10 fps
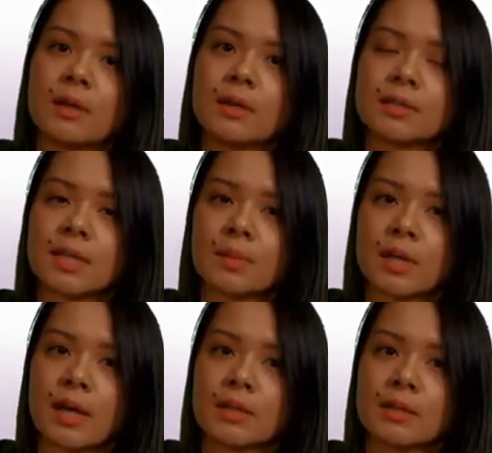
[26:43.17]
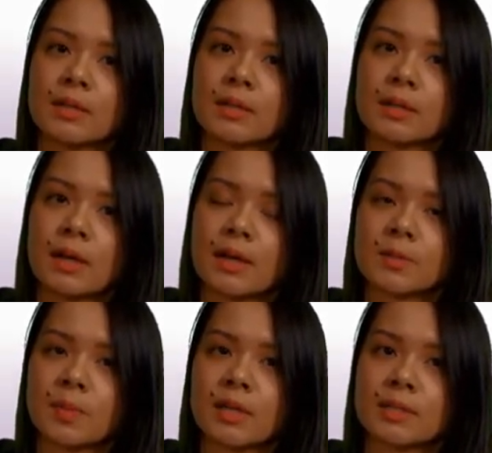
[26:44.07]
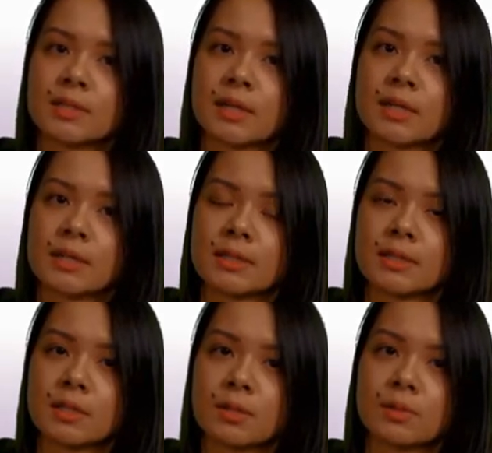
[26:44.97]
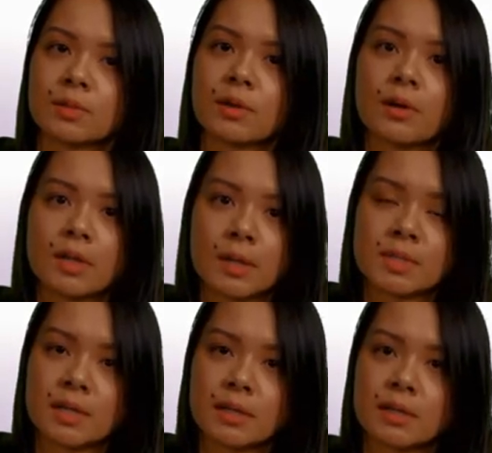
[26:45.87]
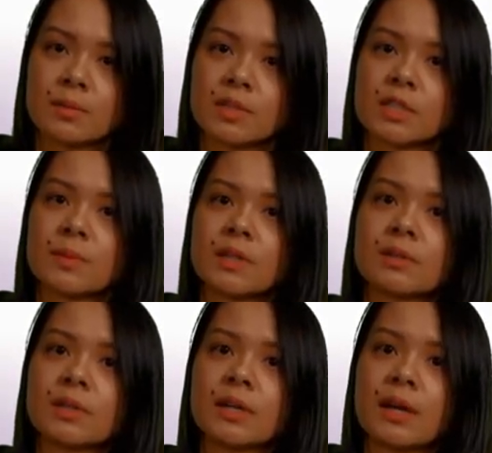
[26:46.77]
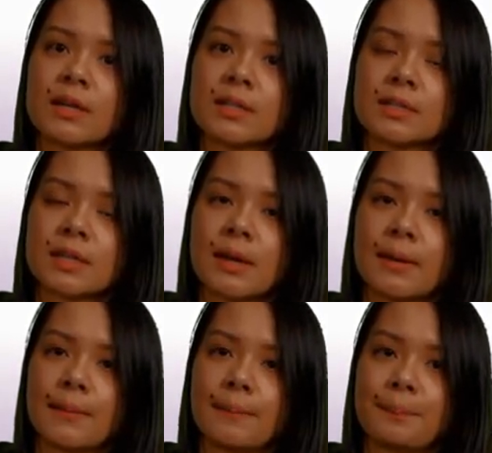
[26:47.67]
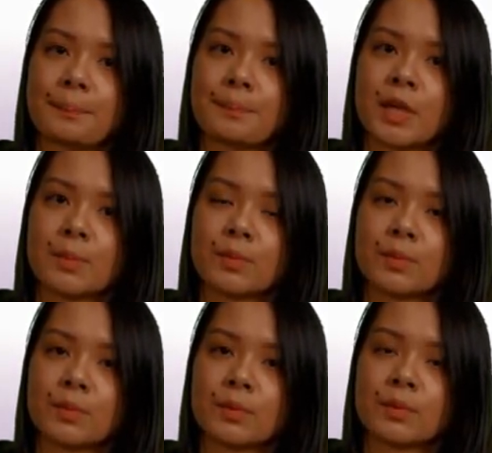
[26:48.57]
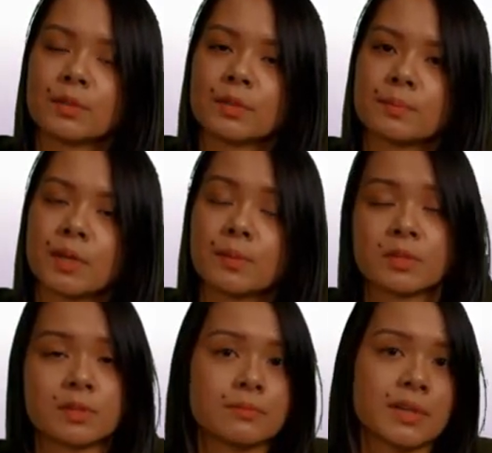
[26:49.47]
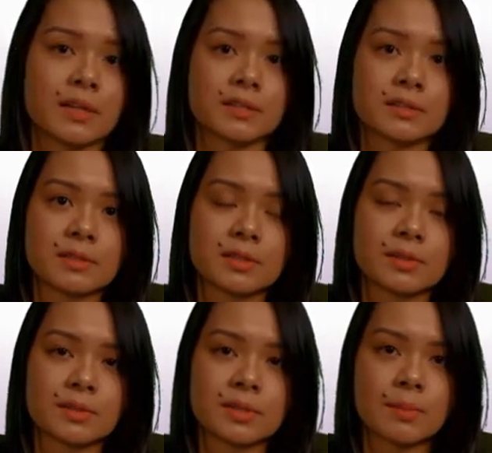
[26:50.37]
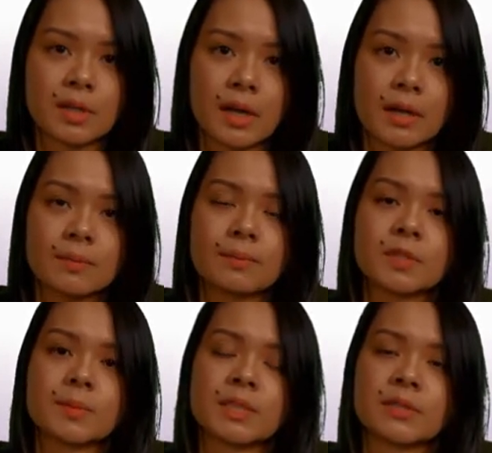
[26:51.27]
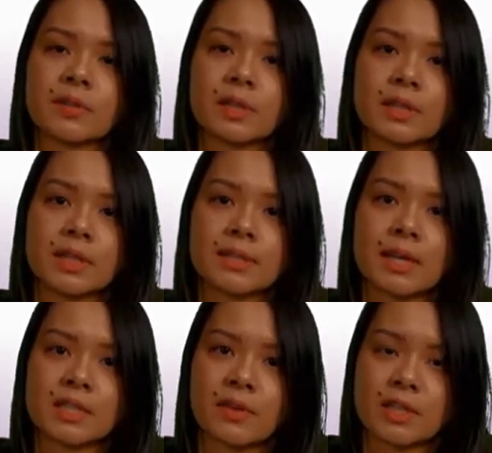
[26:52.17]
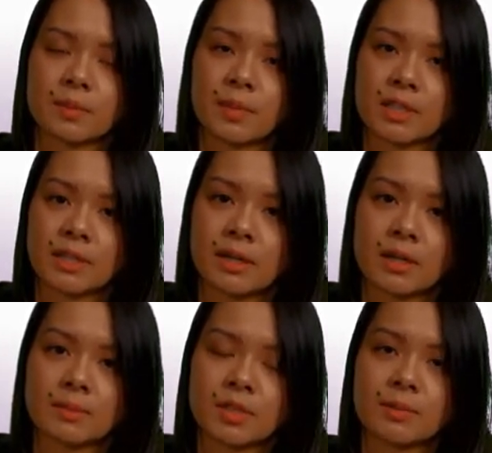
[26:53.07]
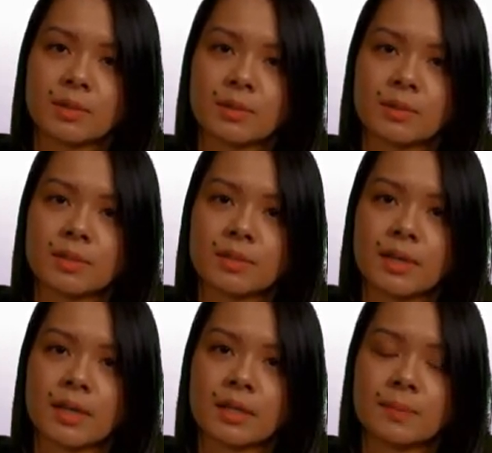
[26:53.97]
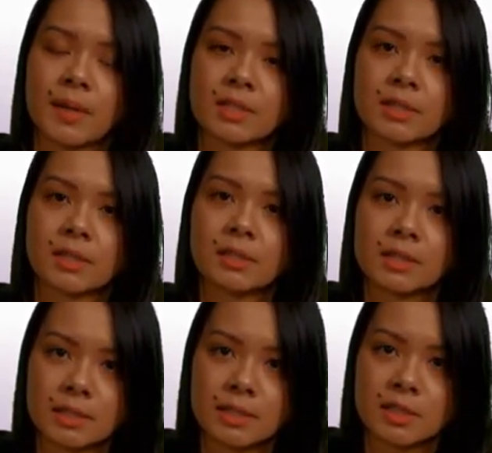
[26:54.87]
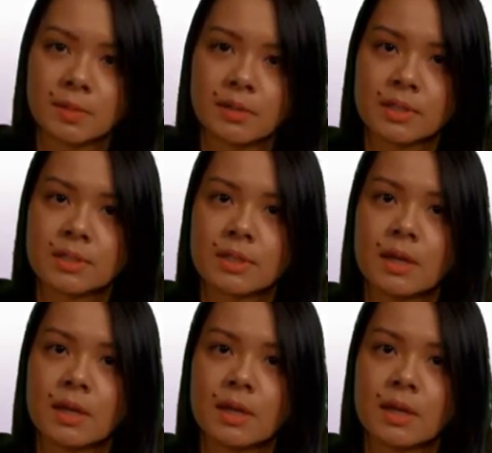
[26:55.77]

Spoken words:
Sublocade, there has been a study this year called the CoLab study, which has been looking at people's reactions to Sublocade, specifically their satisfaction, patient outcomes, treatment costs, and patient and clinician experience.